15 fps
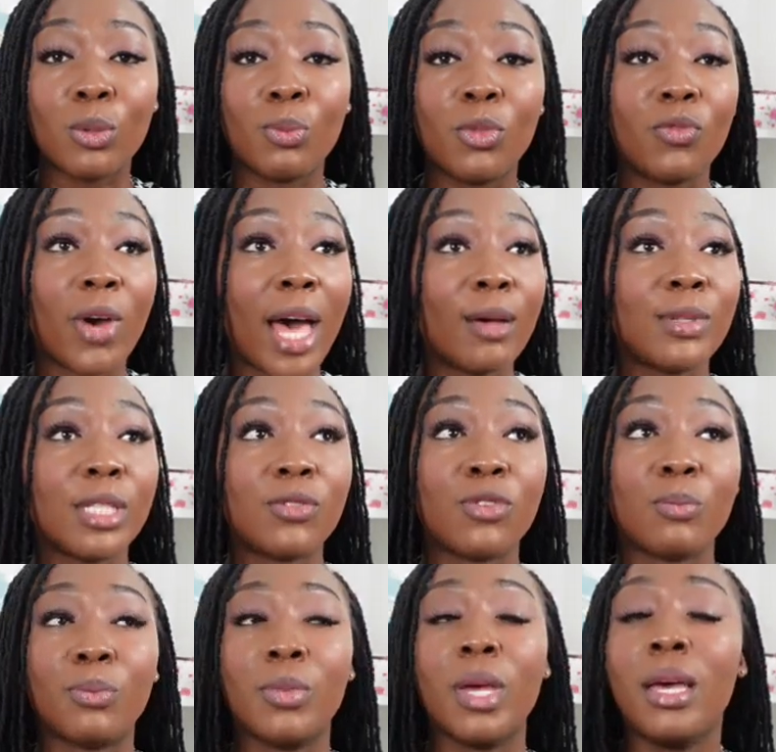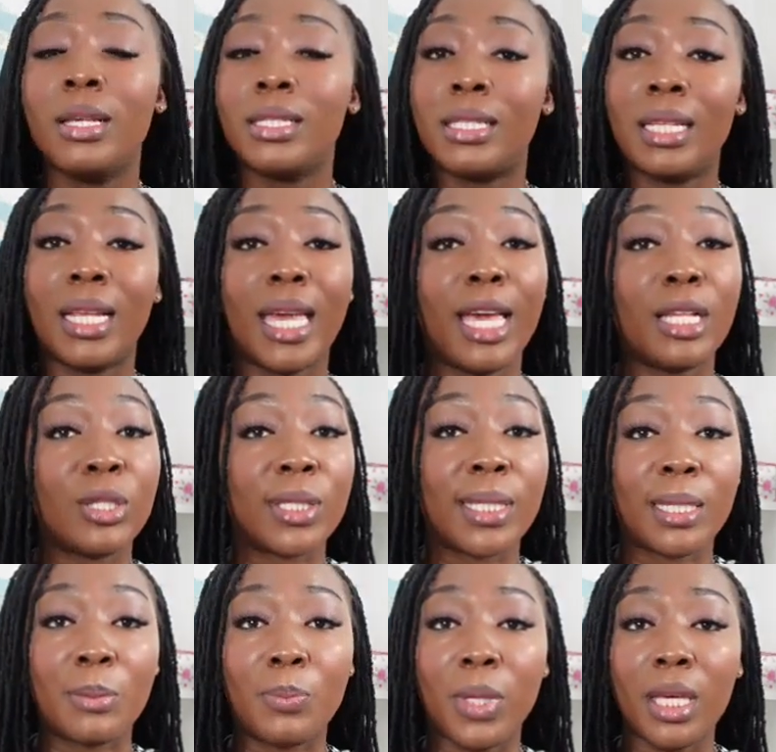to so move houses from city A to
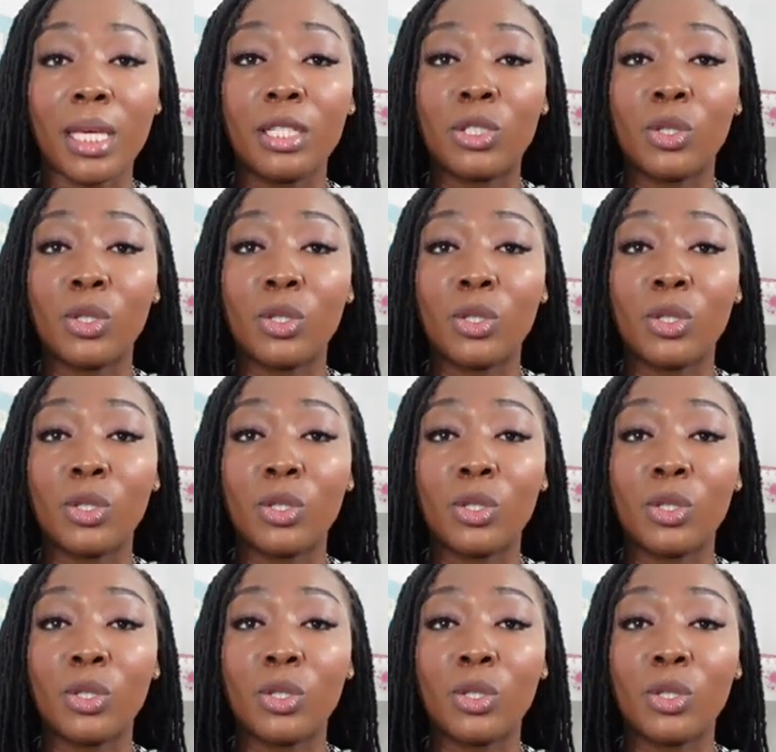city B.